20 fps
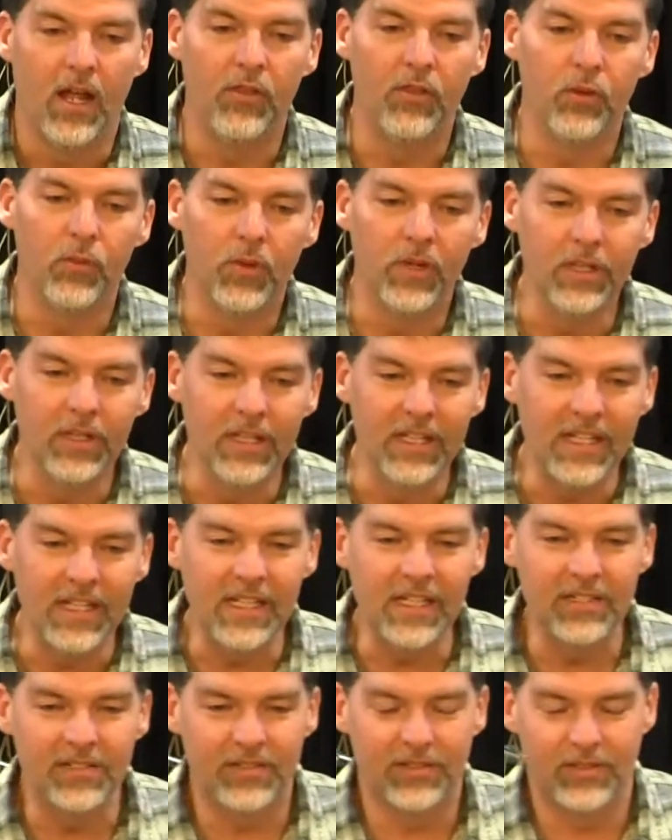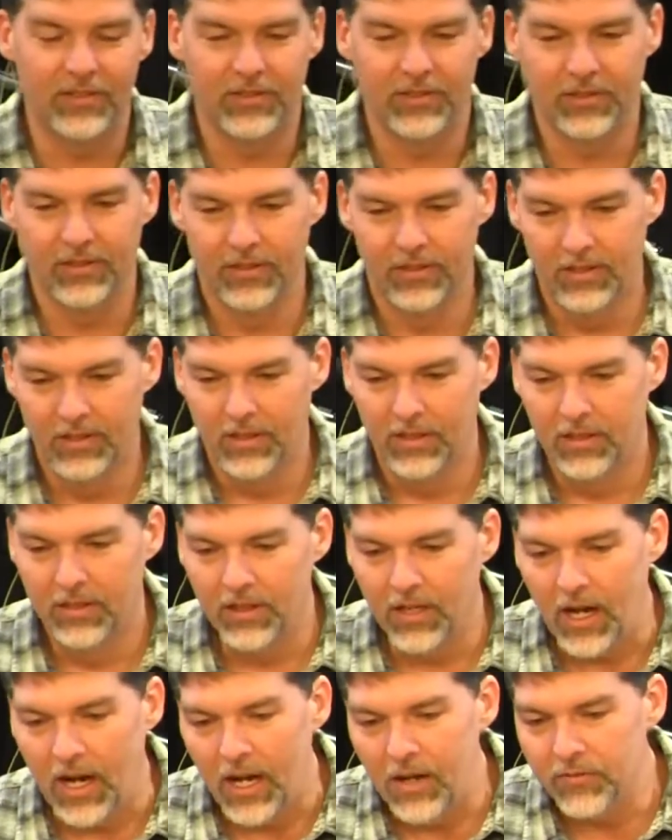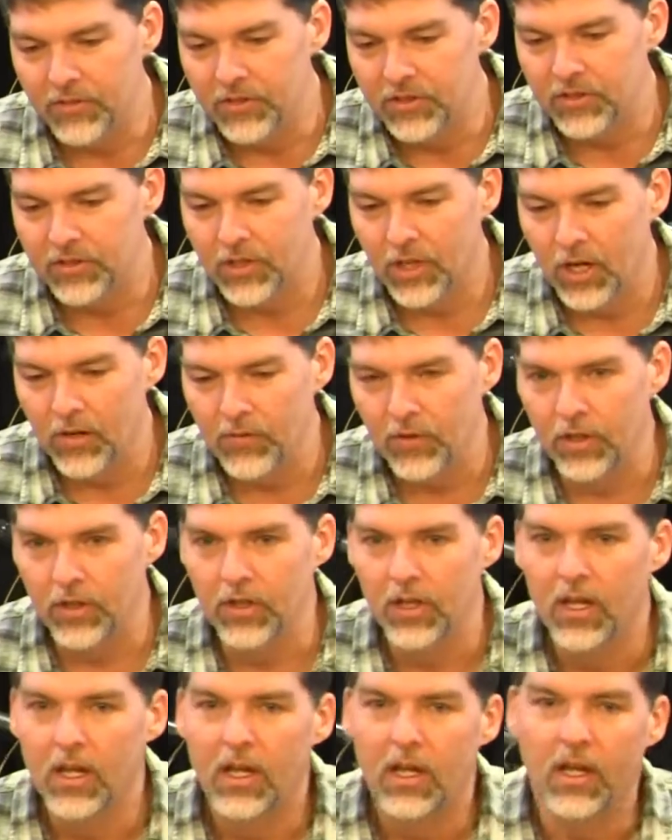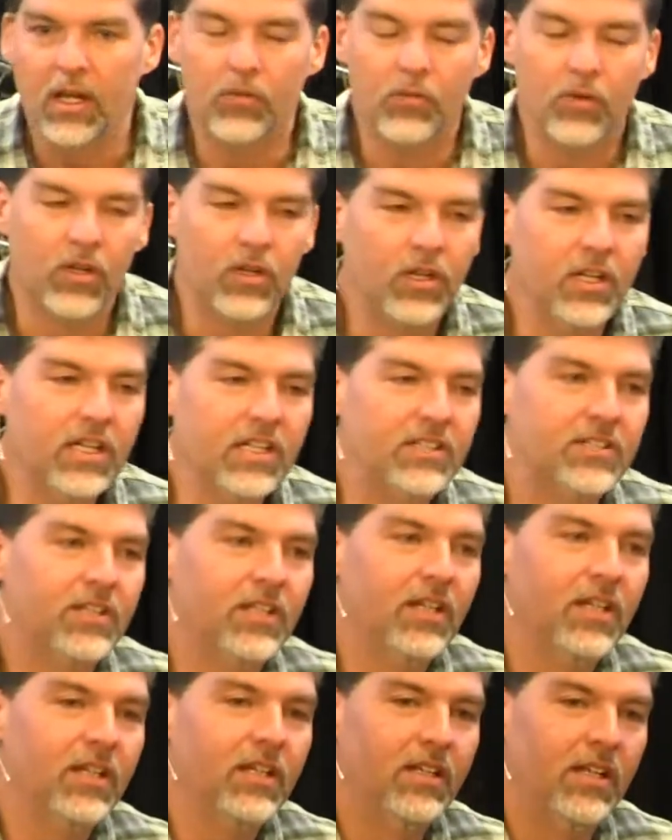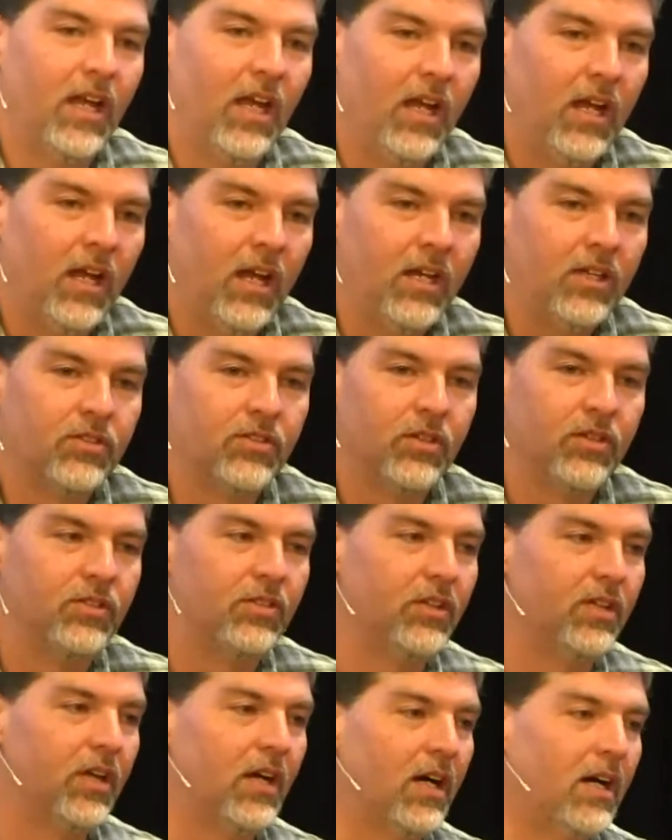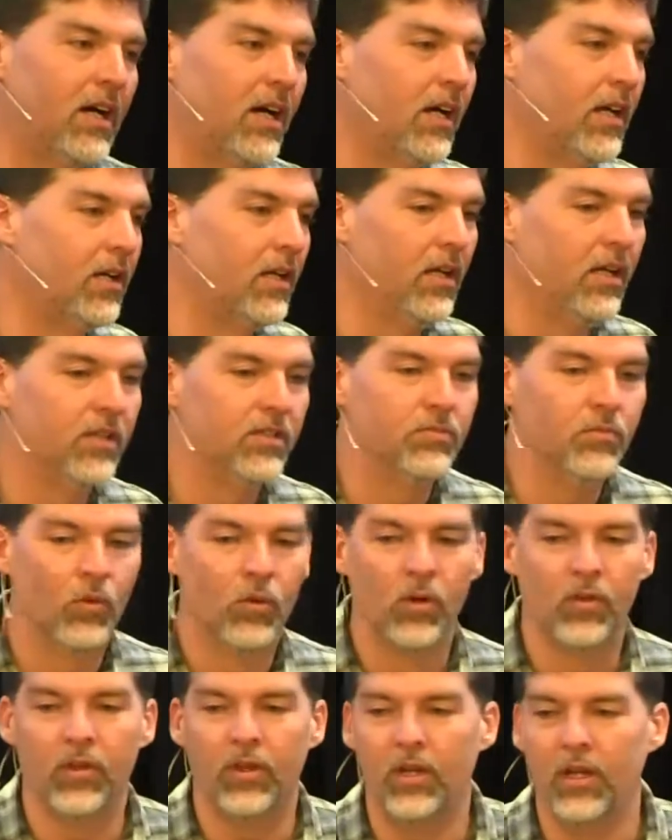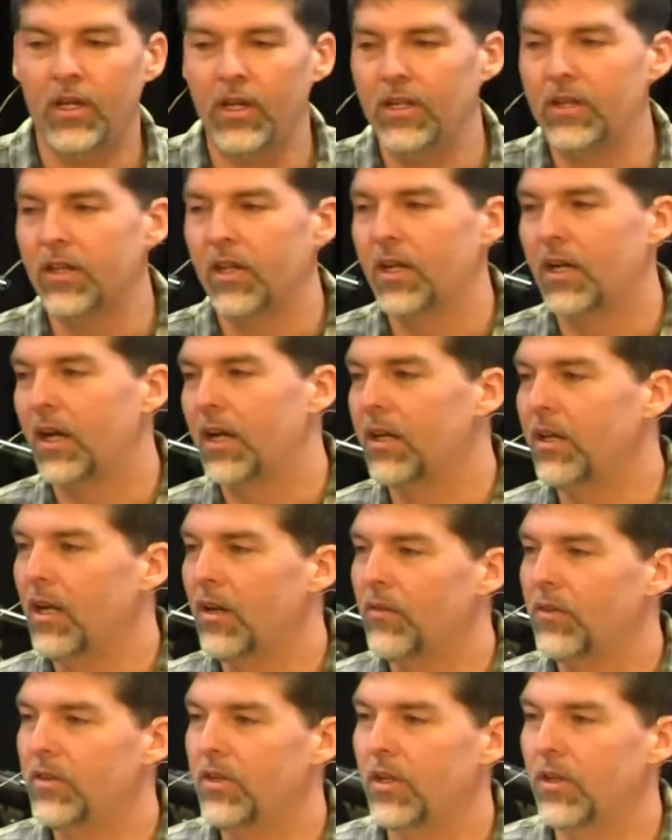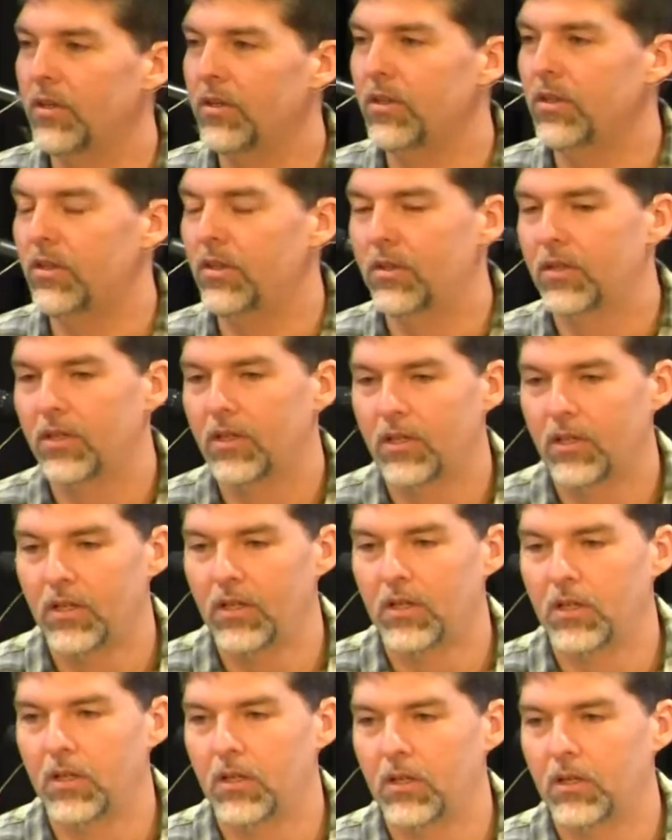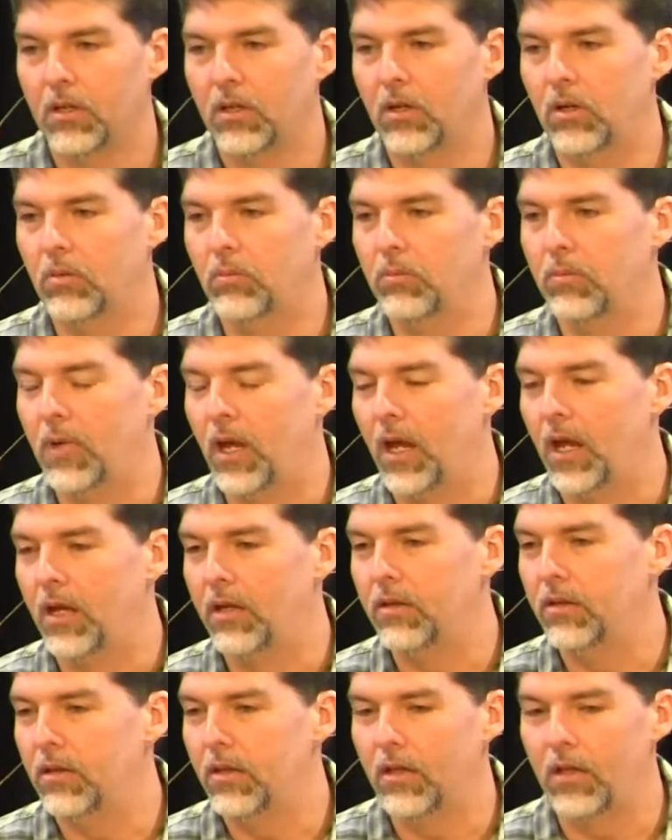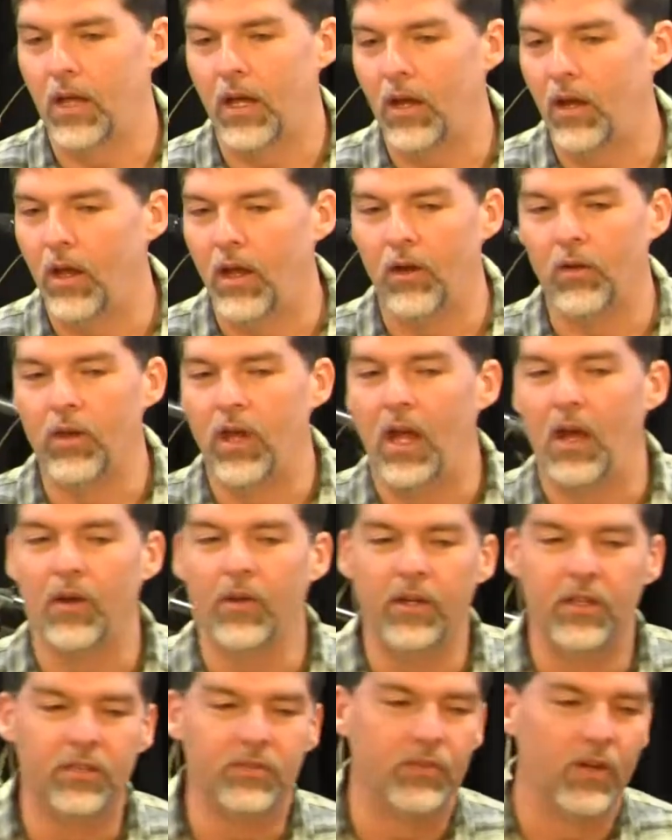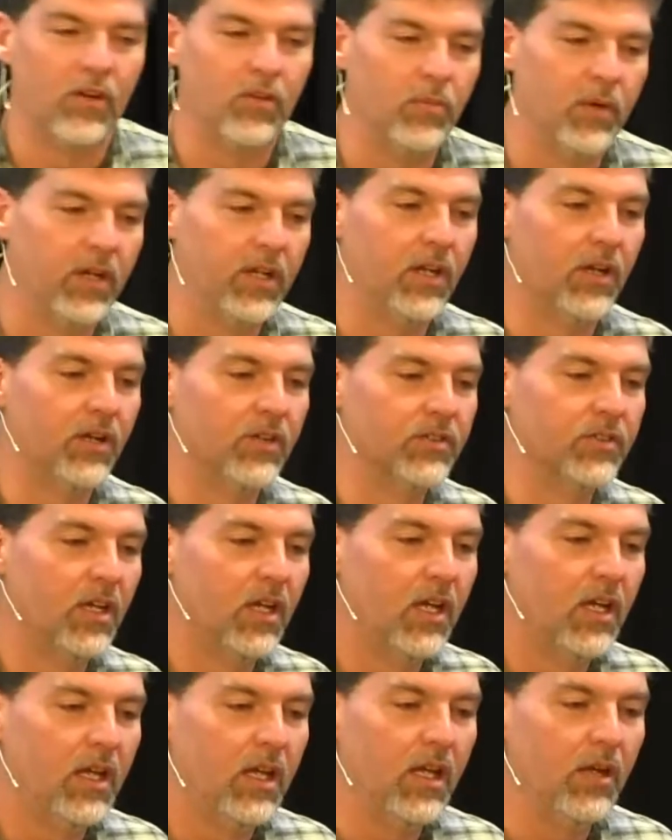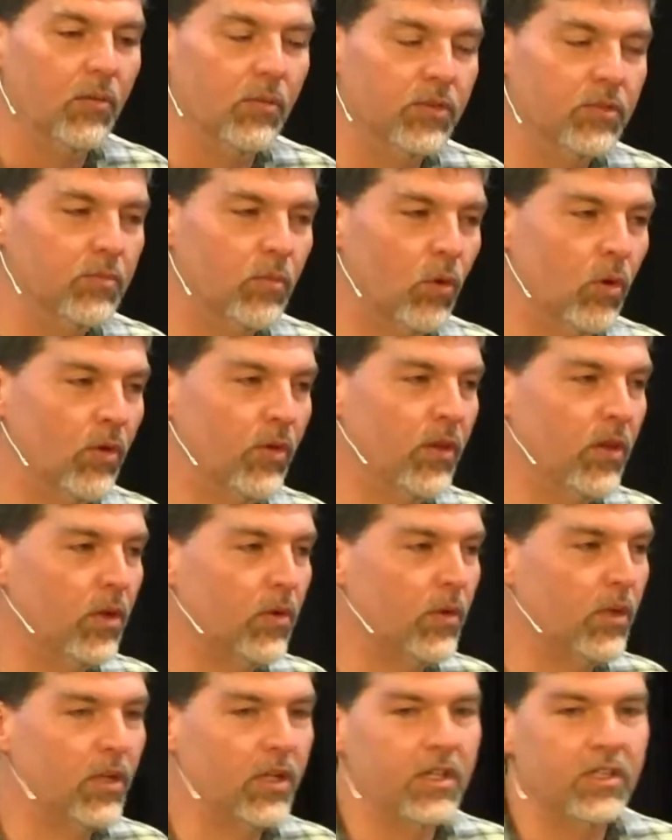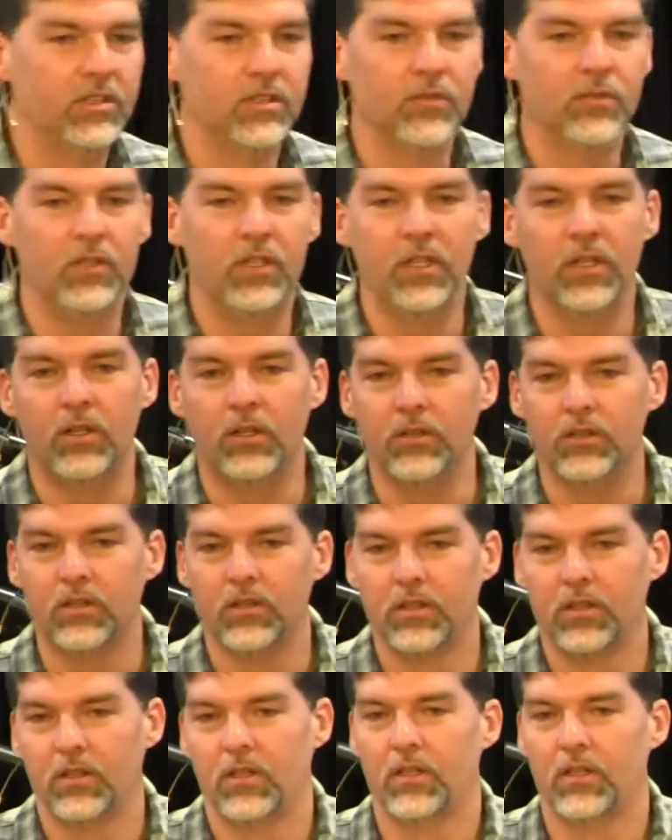and the release that I have discovered in releasing that hatred to God is more than anything I can ever tell you. Um, I, I don't know how it is for everybody else. It was more than the release of guilt